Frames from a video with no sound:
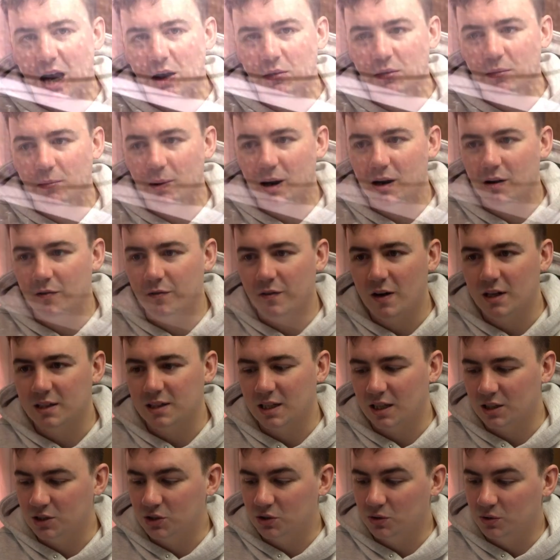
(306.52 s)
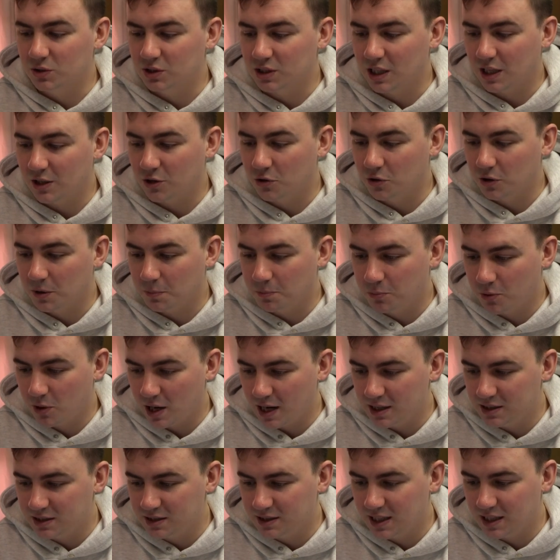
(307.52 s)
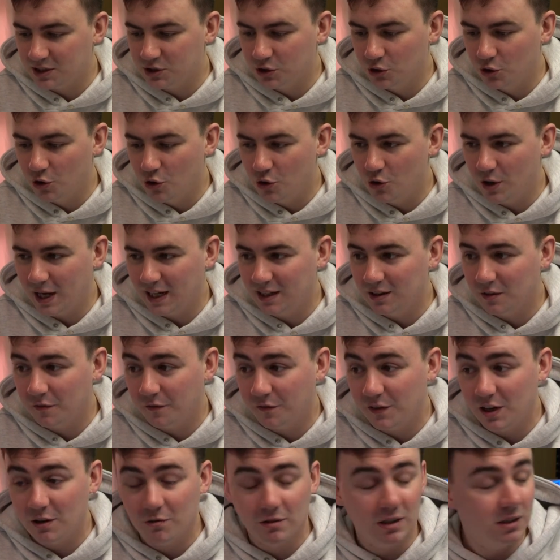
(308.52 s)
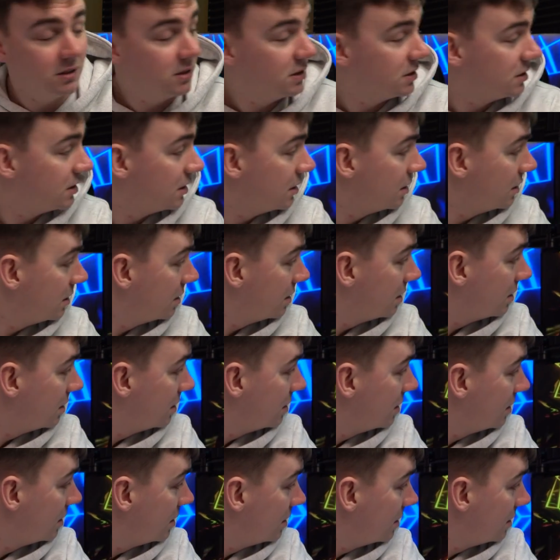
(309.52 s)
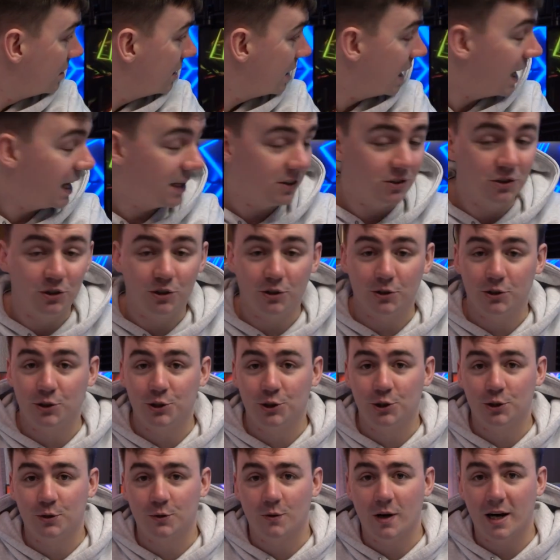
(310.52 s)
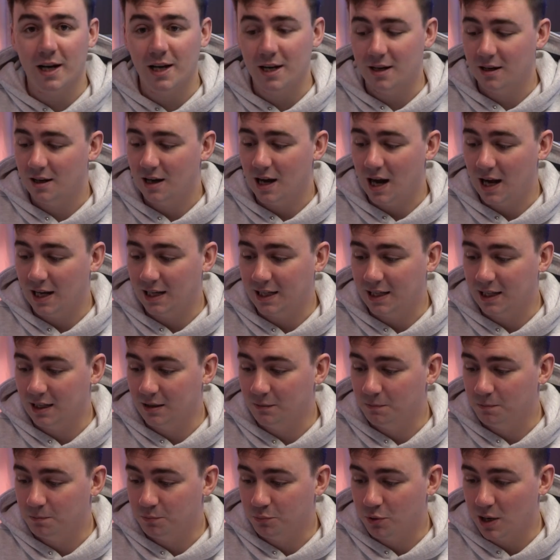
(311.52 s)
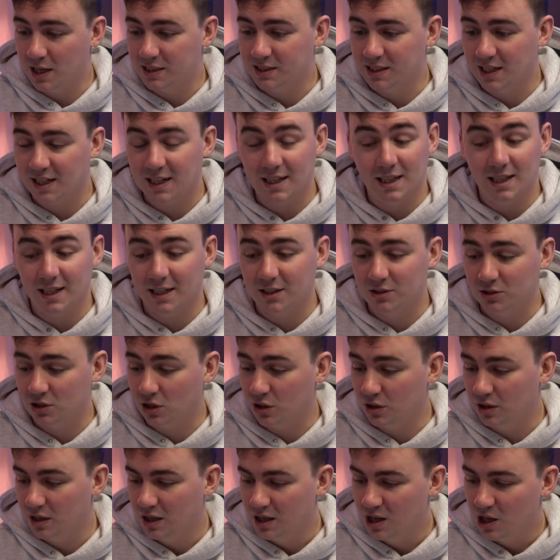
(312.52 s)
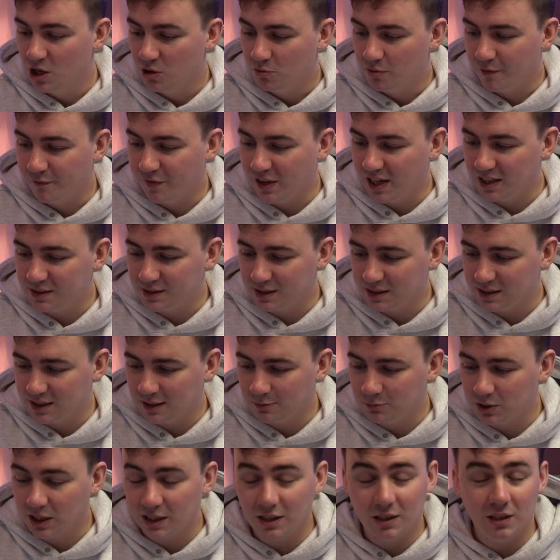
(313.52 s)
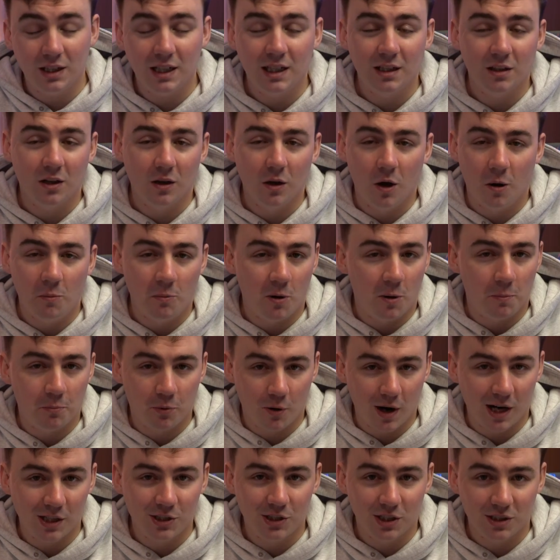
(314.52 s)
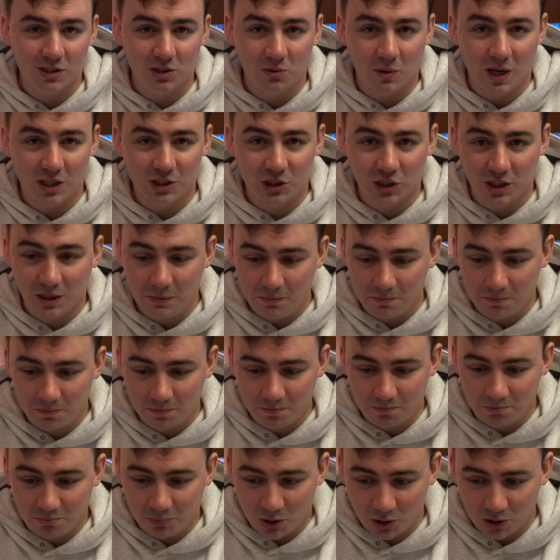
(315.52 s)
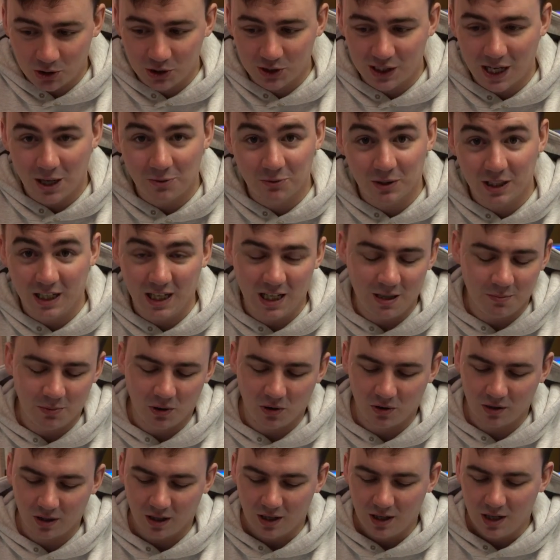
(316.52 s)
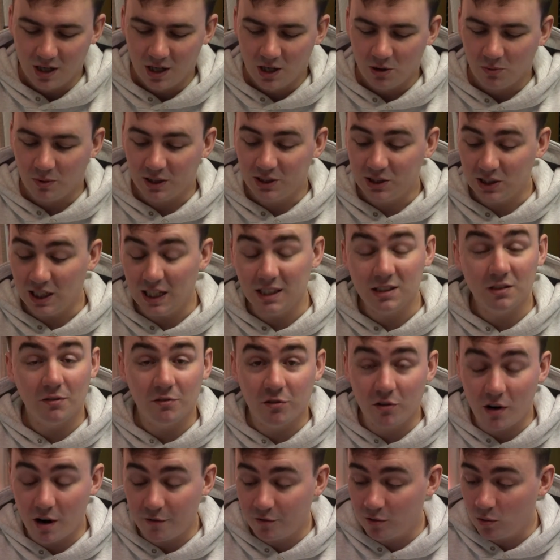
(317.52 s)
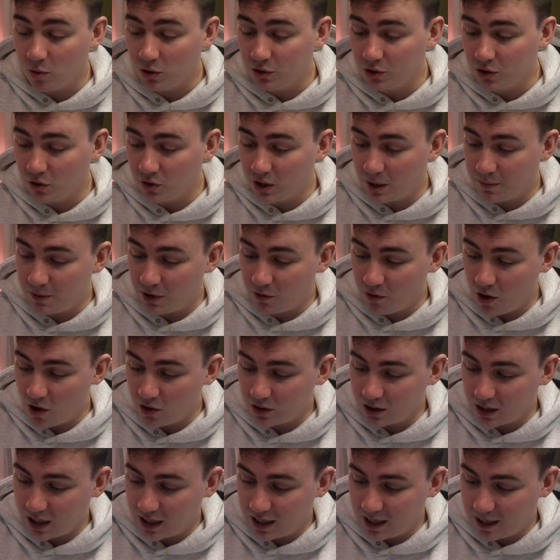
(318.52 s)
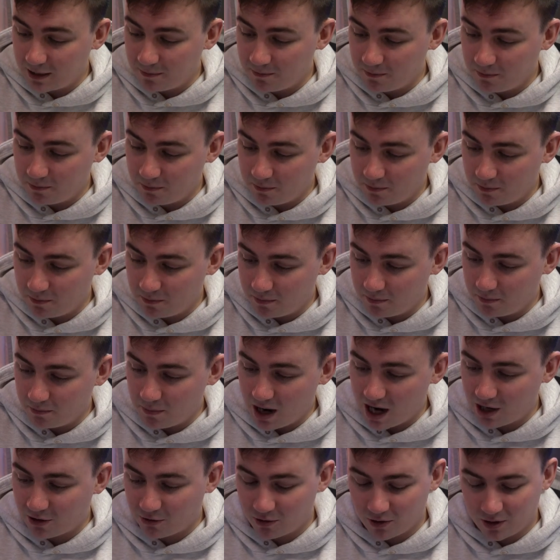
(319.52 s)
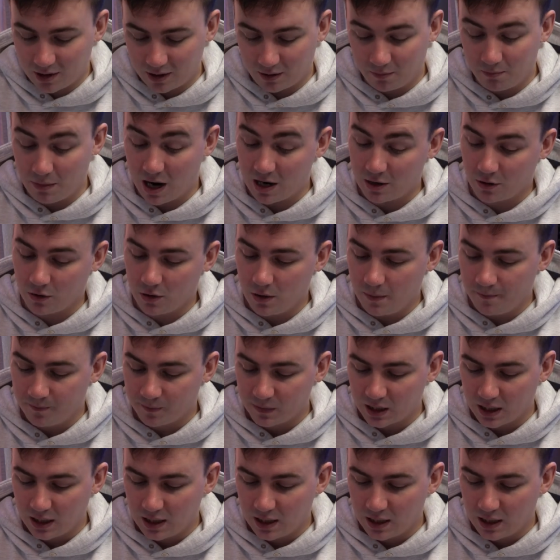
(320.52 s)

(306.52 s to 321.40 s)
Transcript: how the matter of fact that as soon as I go to press, there's no interference. It's just straight, I can press it, click done. With this, it seems like you need a lot more pressure to actually push down the keyboard, which isn't for everyone, don't get me wrong. Um, macro and macro.